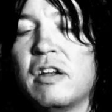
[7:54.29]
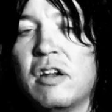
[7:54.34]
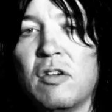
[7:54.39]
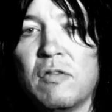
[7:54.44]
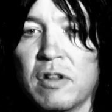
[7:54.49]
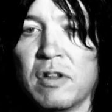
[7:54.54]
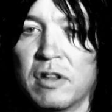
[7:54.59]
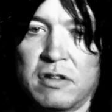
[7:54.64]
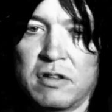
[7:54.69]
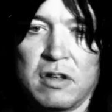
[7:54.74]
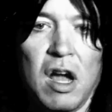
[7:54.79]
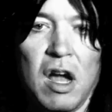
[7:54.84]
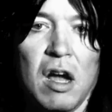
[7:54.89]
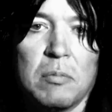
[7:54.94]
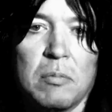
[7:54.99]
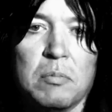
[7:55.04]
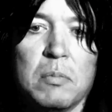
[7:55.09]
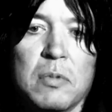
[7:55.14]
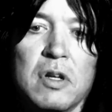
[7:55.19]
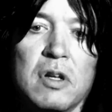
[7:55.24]
over the
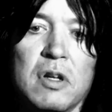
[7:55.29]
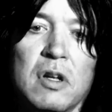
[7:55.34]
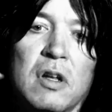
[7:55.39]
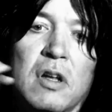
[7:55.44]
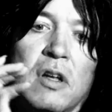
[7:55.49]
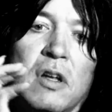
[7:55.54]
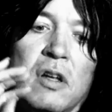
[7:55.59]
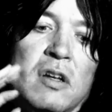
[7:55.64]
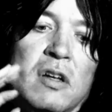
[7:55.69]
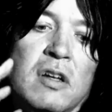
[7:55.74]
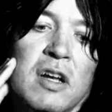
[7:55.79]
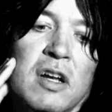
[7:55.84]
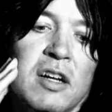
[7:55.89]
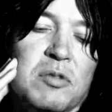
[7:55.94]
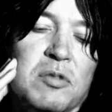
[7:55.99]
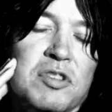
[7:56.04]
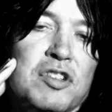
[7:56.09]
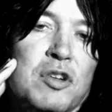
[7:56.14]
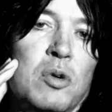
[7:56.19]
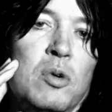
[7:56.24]
top. And it
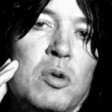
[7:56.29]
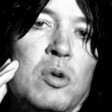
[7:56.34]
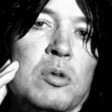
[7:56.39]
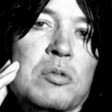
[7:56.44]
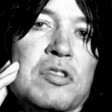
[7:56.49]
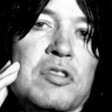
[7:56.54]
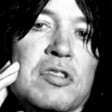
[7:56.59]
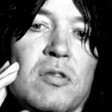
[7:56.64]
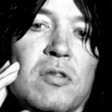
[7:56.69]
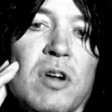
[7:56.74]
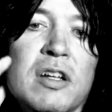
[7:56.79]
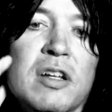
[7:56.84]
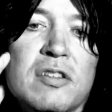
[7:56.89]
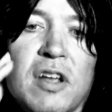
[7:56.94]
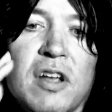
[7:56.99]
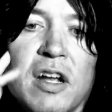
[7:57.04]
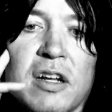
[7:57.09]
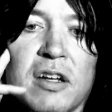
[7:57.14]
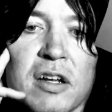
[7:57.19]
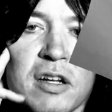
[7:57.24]
was cool. It was a great
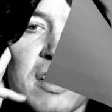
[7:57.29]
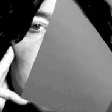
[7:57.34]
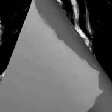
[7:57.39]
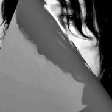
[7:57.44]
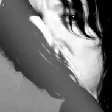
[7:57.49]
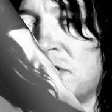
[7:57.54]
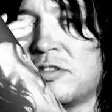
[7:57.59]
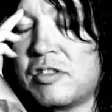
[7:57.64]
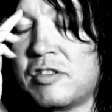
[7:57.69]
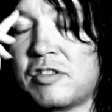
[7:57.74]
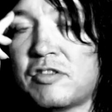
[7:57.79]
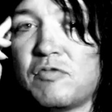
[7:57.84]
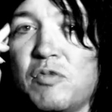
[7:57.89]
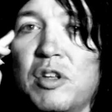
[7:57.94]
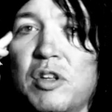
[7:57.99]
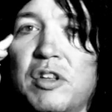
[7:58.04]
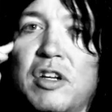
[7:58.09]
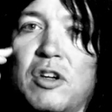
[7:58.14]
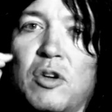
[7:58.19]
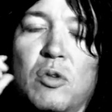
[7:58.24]
decade. There was this
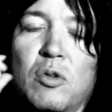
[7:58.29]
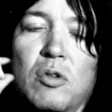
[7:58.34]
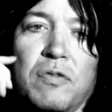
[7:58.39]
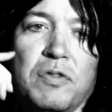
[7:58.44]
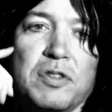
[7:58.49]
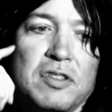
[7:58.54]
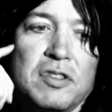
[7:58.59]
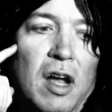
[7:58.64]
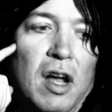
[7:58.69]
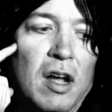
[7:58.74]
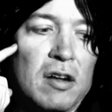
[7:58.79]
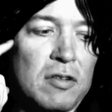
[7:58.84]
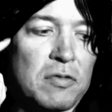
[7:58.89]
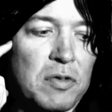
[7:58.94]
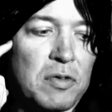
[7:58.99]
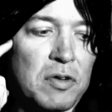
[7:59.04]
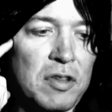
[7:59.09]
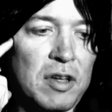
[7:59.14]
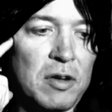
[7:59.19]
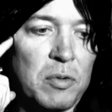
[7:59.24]
really cool
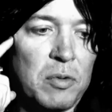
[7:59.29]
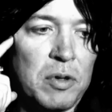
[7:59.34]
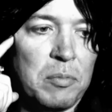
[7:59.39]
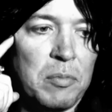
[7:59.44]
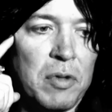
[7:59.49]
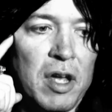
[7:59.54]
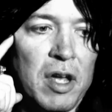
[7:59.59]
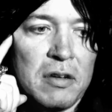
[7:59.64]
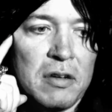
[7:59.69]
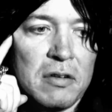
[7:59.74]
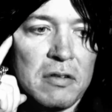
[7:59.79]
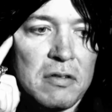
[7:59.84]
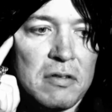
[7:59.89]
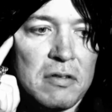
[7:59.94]
photographer that we met,